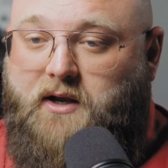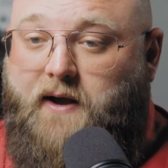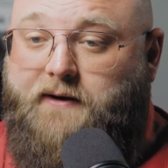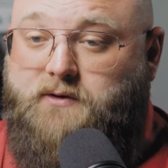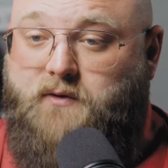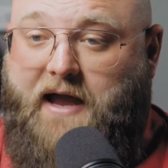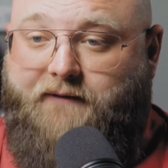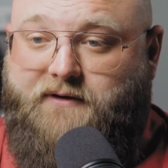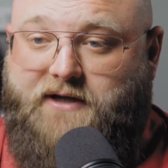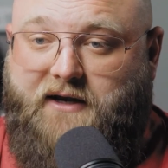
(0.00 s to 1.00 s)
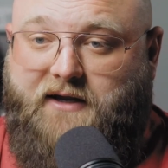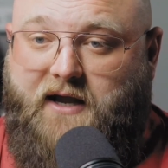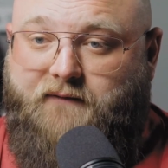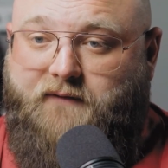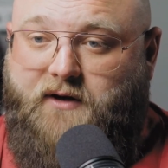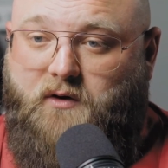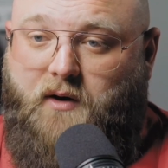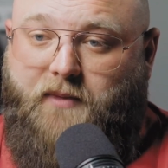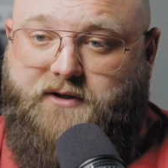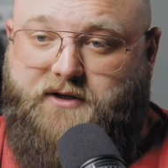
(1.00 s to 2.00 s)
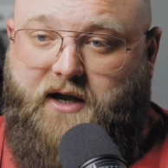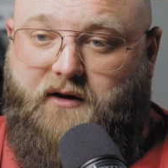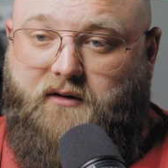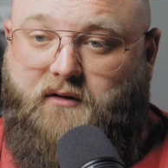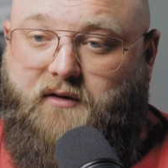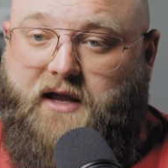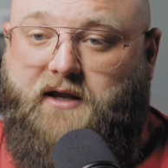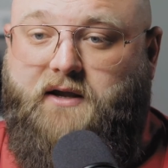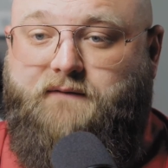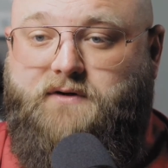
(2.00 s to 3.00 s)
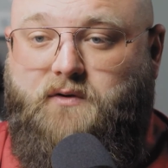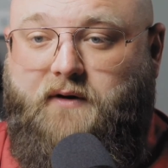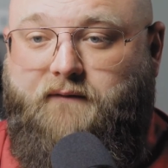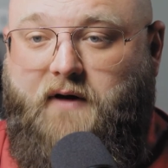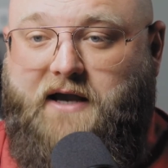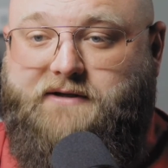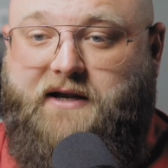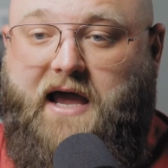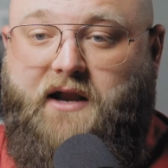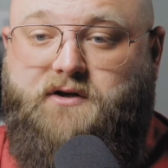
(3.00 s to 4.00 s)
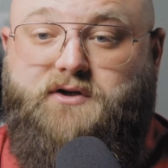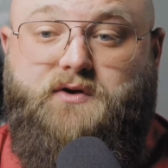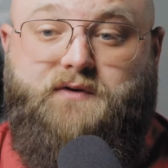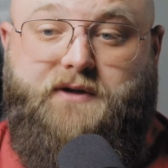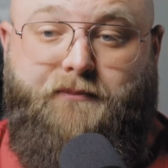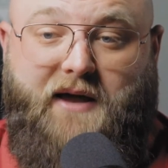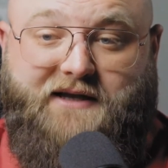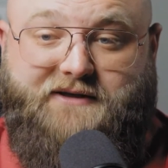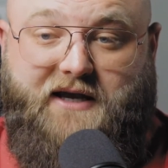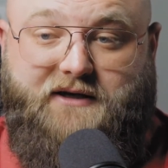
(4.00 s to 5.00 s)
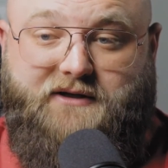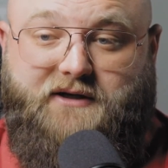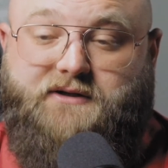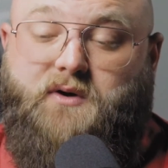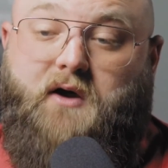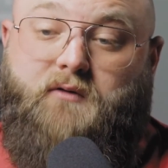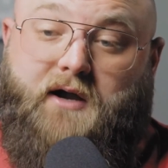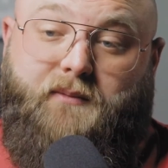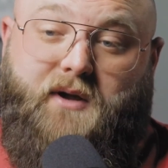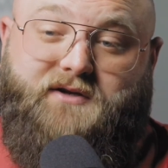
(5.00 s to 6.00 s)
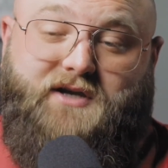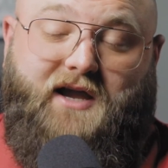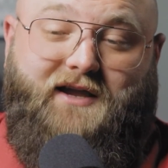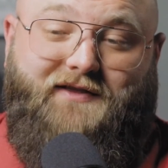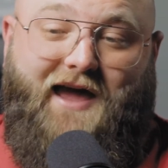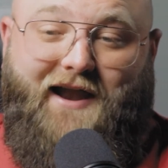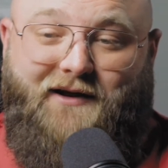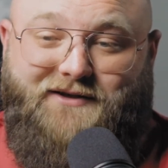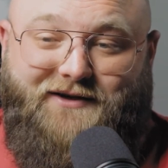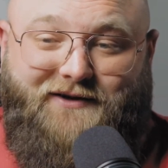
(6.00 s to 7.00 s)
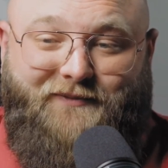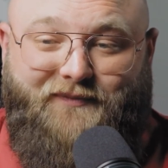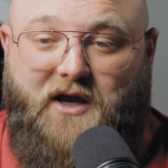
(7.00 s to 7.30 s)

Now, I do have a dedicated video on my channel that gives you advice on how to choose the best agent, so I recommend checking that out too.